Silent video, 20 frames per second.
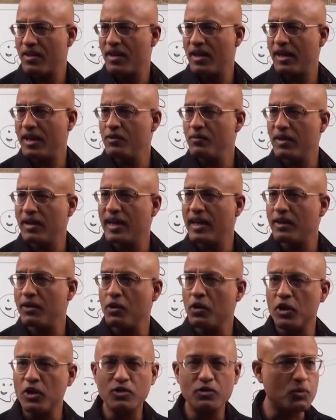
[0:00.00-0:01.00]
Anyone
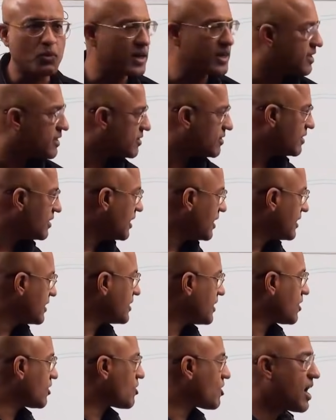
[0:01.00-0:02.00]
knows what is
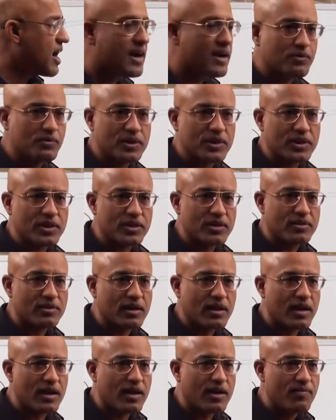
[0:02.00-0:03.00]
the drug which is
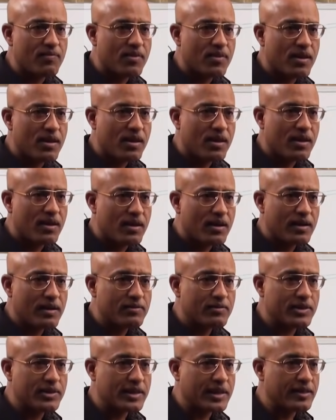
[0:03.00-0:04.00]
uh,
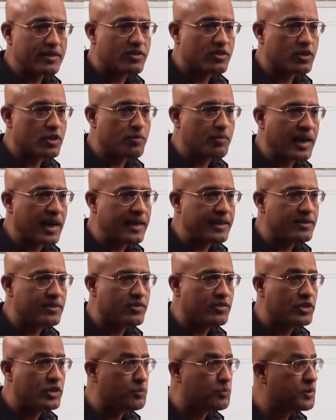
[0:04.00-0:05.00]
which can stabilize
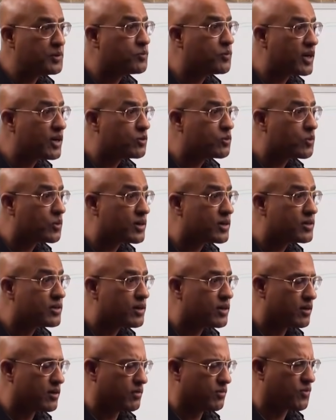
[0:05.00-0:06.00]
GP120
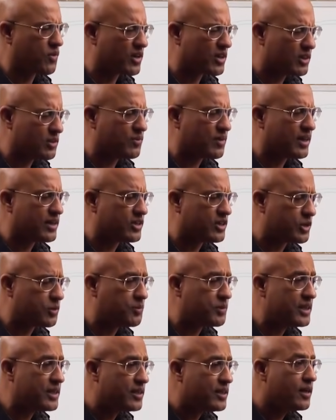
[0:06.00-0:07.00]
41
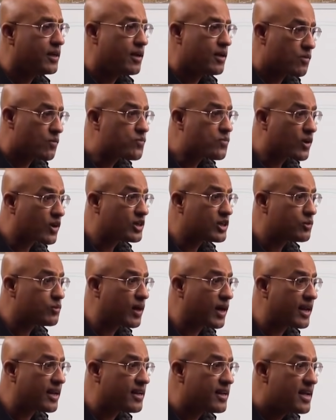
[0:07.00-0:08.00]
GP
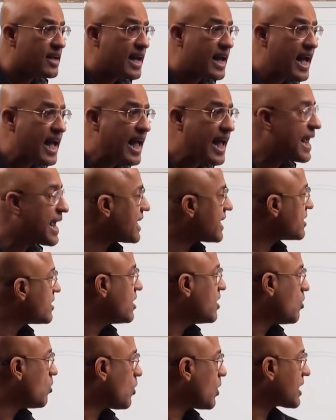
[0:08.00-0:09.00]
41 and
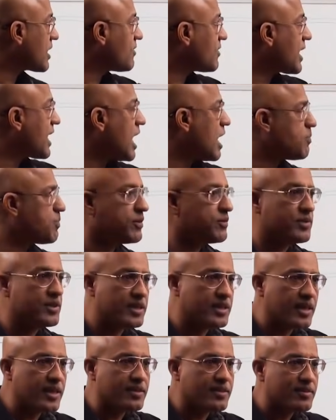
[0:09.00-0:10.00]
whatever happened with
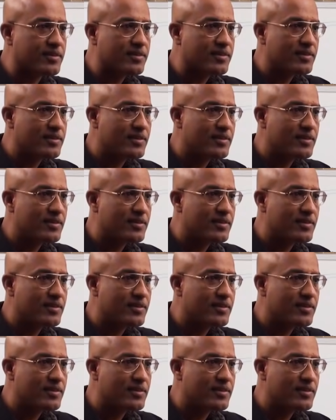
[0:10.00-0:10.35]
this